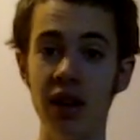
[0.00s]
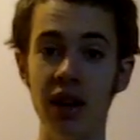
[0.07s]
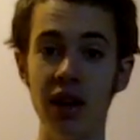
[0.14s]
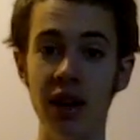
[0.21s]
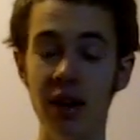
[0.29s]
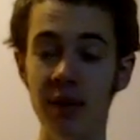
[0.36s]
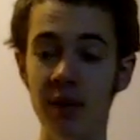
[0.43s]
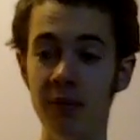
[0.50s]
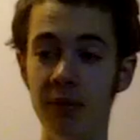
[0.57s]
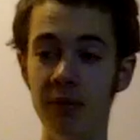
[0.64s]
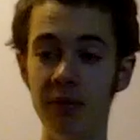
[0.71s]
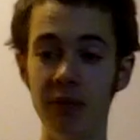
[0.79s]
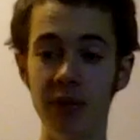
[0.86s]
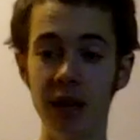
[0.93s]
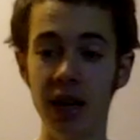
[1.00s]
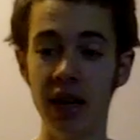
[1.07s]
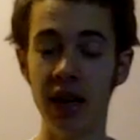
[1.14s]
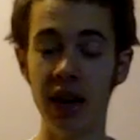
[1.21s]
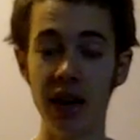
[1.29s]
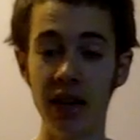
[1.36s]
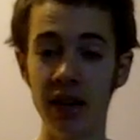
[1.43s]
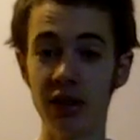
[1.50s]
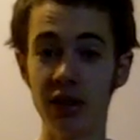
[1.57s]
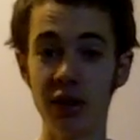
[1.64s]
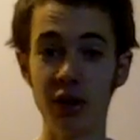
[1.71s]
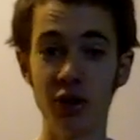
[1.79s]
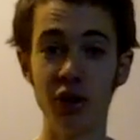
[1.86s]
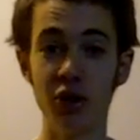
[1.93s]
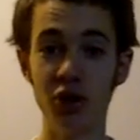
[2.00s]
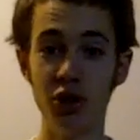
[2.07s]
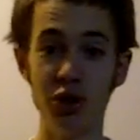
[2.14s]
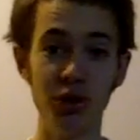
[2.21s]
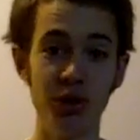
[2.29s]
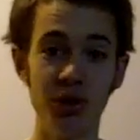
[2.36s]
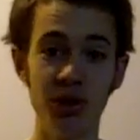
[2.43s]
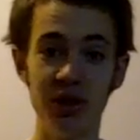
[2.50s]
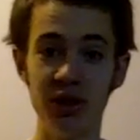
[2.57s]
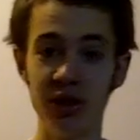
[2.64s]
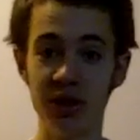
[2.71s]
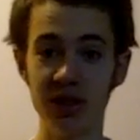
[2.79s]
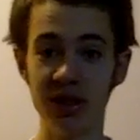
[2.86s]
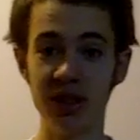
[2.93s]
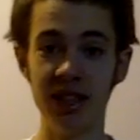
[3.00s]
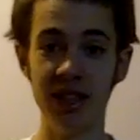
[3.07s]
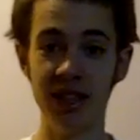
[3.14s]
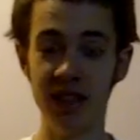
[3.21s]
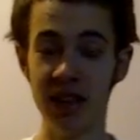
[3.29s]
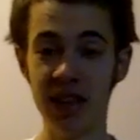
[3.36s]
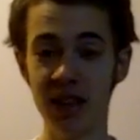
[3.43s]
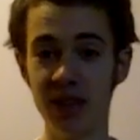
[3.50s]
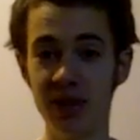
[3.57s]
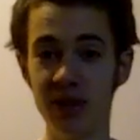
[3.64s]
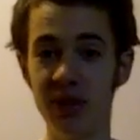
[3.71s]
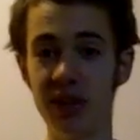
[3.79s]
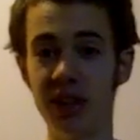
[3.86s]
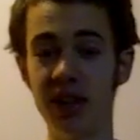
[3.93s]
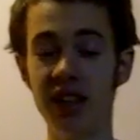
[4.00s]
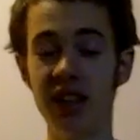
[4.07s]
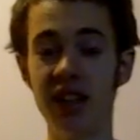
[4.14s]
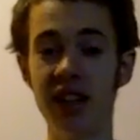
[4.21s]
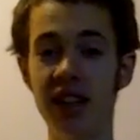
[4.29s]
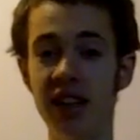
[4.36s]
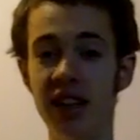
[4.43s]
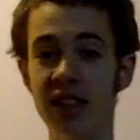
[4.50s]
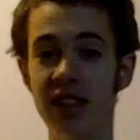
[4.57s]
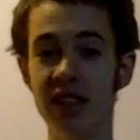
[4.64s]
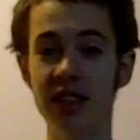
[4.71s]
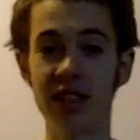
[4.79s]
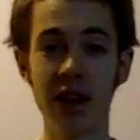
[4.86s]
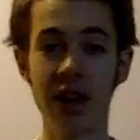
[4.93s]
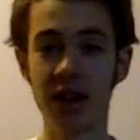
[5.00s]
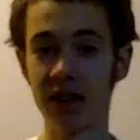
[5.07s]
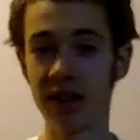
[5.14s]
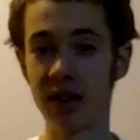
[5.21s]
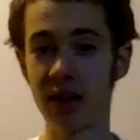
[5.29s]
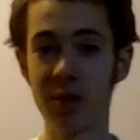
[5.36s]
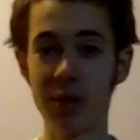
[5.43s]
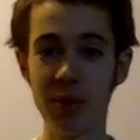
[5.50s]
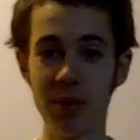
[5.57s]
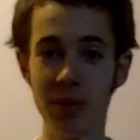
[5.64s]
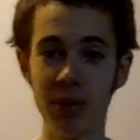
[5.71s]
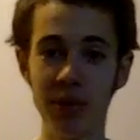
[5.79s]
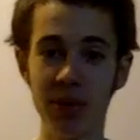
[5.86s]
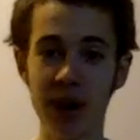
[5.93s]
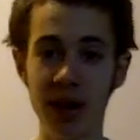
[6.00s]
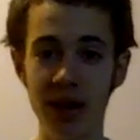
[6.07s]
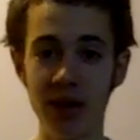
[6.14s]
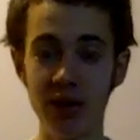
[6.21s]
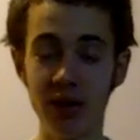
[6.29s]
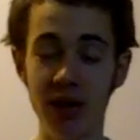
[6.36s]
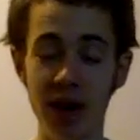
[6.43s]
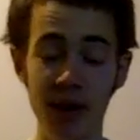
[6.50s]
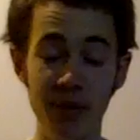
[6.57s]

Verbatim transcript: um, and I encourage you to just engage with it and talk to the people around you.